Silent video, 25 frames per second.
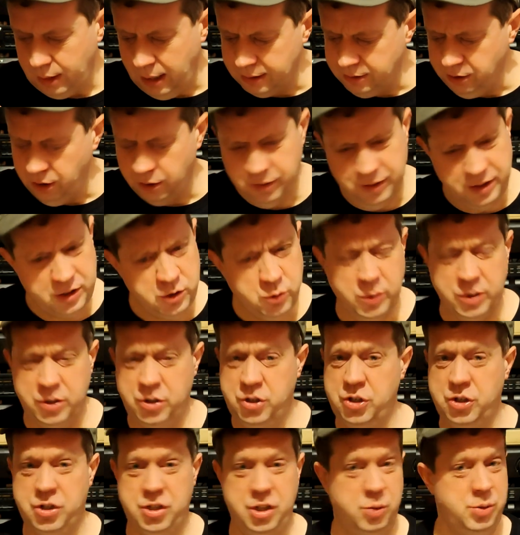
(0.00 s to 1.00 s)
I don't know, this one
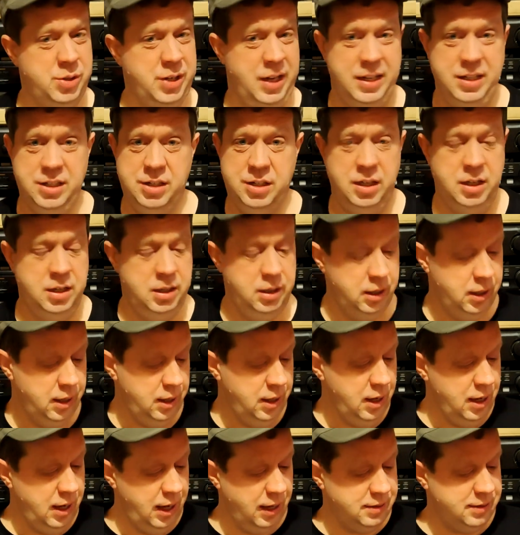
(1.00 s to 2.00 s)
is just so tasty.
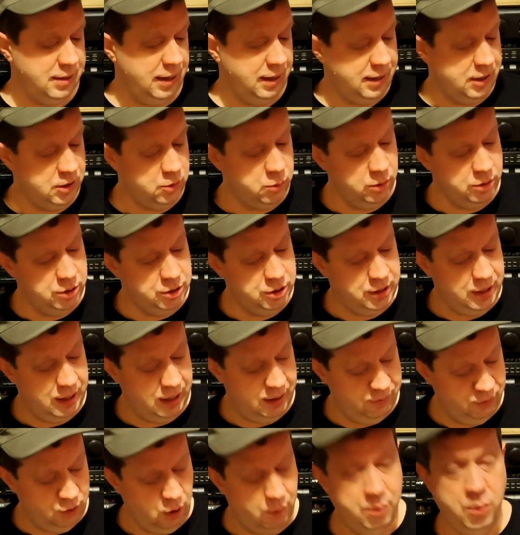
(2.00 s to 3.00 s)
I'd say this one's
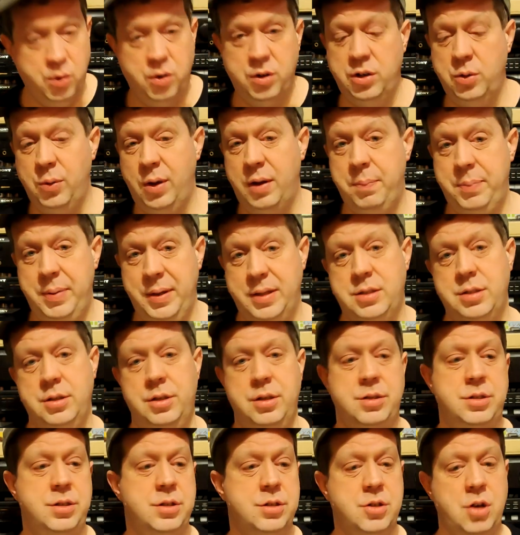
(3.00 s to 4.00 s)
kind of got more in the way of
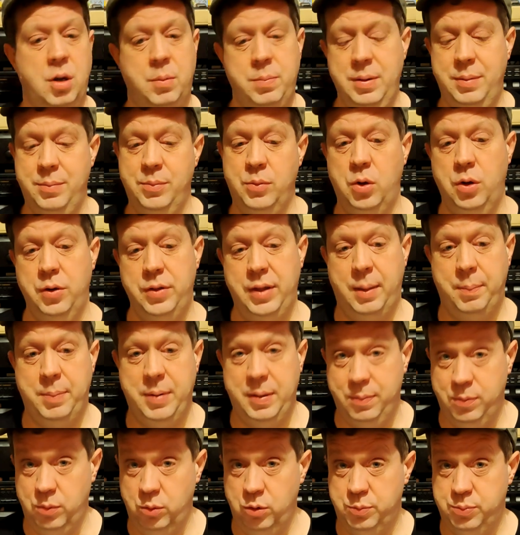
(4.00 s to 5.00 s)
bitterness. It's got a bit more that
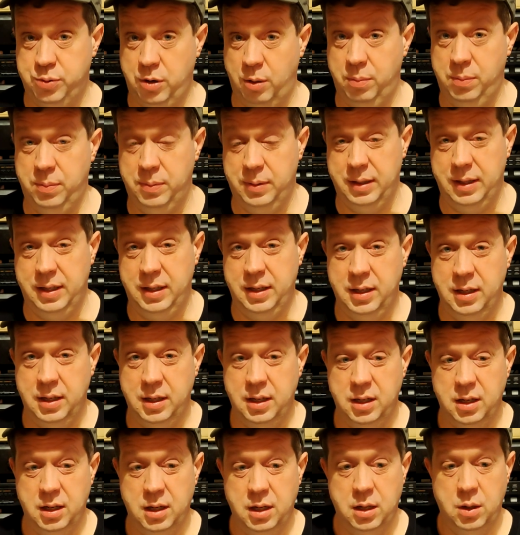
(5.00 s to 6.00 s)
people would probably
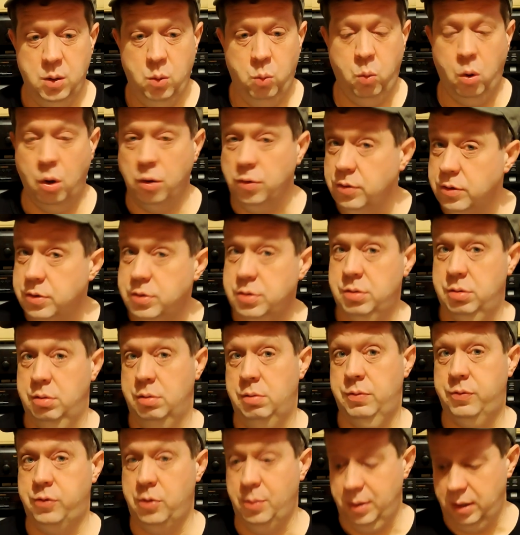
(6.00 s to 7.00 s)
want
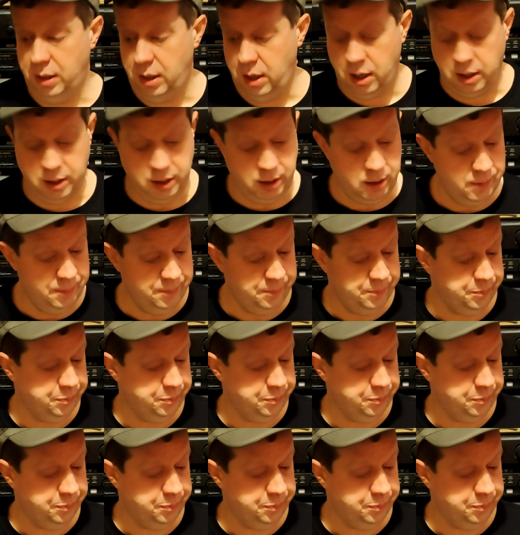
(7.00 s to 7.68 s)
from a lager.